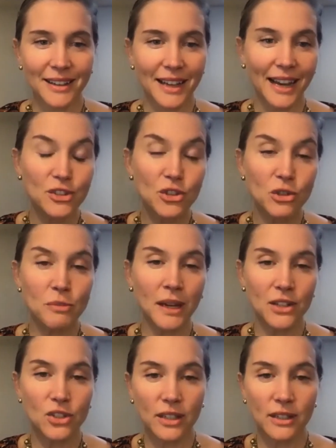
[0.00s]
As you
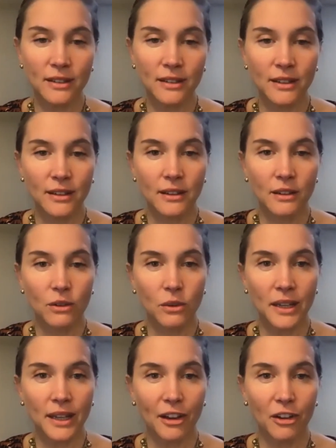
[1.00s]
mentioned,
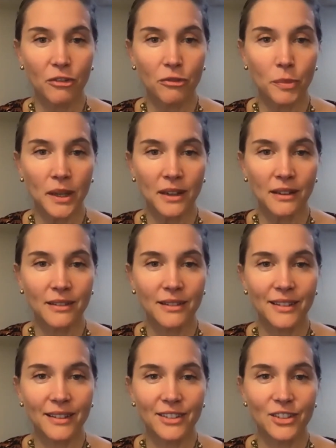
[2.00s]
we have been
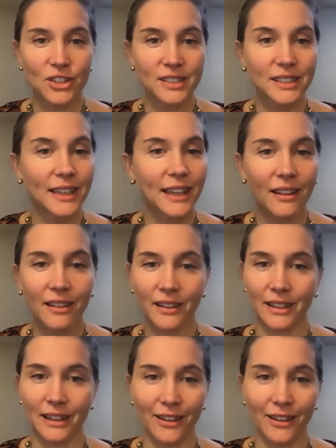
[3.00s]
just killing it